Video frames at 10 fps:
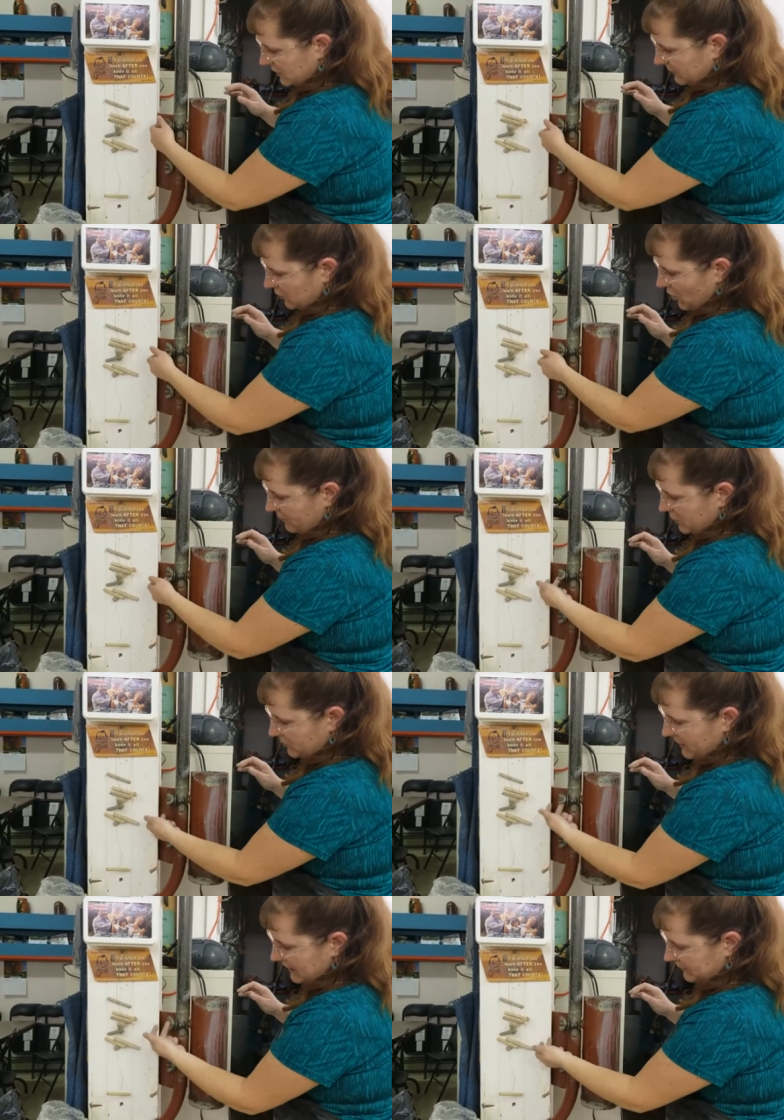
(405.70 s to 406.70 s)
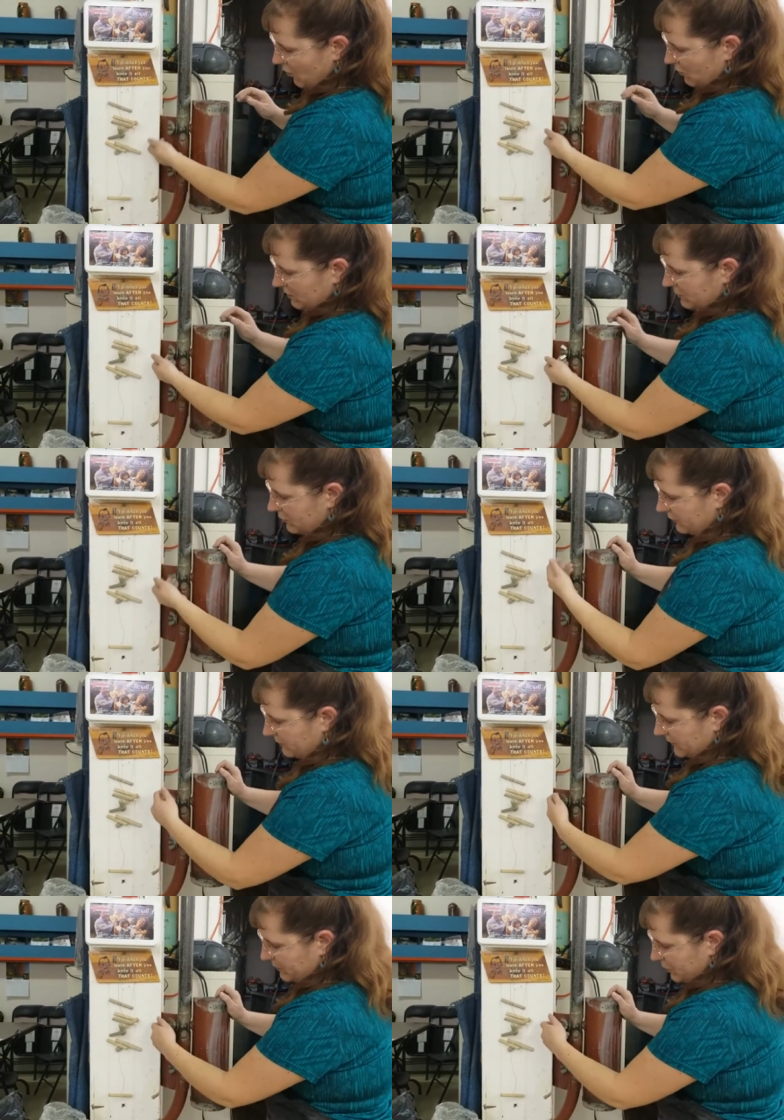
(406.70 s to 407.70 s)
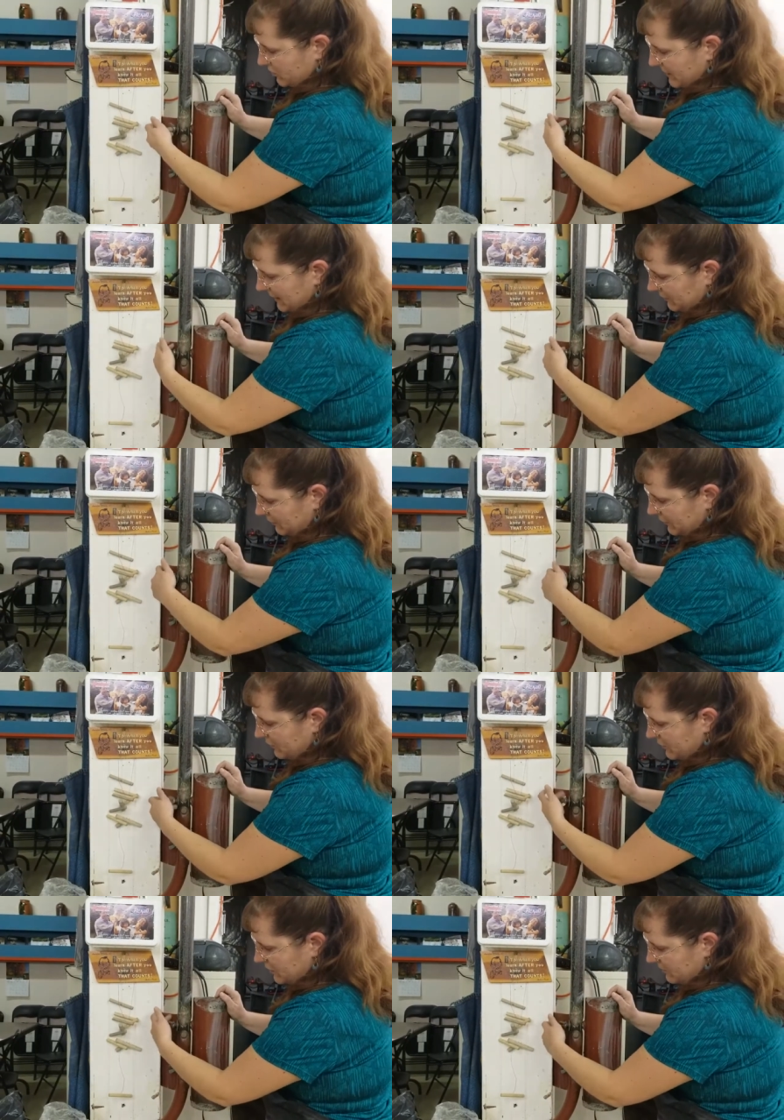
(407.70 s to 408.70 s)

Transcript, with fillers: If you don't push back, they don't want to move. But if you push back, they're loose.